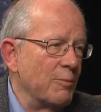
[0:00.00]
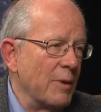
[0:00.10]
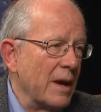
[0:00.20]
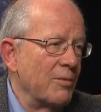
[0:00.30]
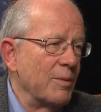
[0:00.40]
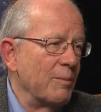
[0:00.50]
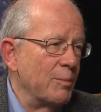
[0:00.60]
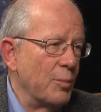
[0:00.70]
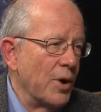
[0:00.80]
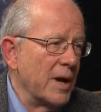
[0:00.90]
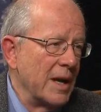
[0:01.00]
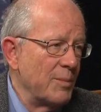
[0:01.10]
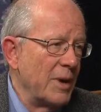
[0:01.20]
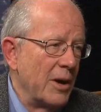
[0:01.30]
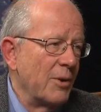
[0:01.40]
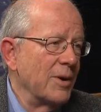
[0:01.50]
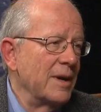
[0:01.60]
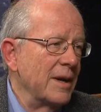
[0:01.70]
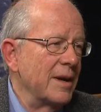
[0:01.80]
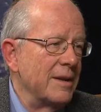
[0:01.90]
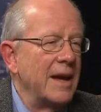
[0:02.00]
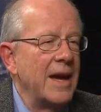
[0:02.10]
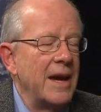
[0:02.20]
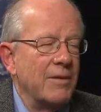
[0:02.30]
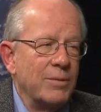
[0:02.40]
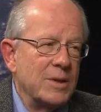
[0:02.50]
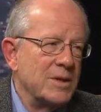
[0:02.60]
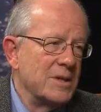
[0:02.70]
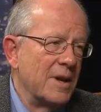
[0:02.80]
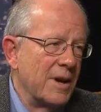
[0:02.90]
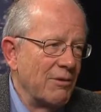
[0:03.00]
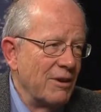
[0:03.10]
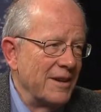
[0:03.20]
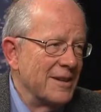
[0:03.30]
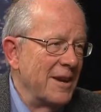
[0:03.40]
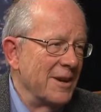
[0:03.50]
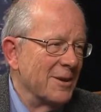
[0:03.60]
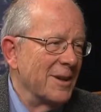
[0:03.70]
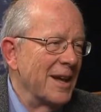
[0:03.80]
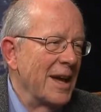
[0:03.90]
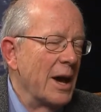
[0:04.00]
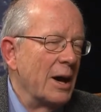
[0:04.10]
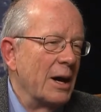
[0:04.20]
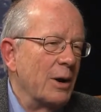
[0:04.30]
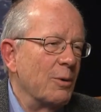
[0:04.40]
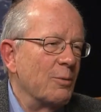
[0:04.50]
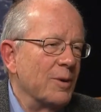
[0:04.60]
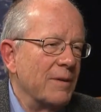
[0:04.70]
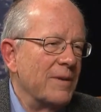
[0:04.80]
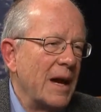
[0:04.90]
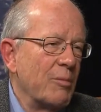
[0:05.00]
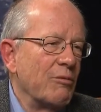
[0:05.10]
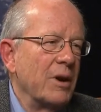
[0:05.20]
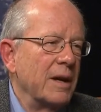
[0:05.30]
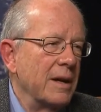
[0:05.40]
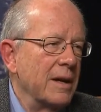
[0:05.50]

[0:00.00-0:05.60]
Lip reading: whatever bargaining power they have, which is not a great deal, would evaporate.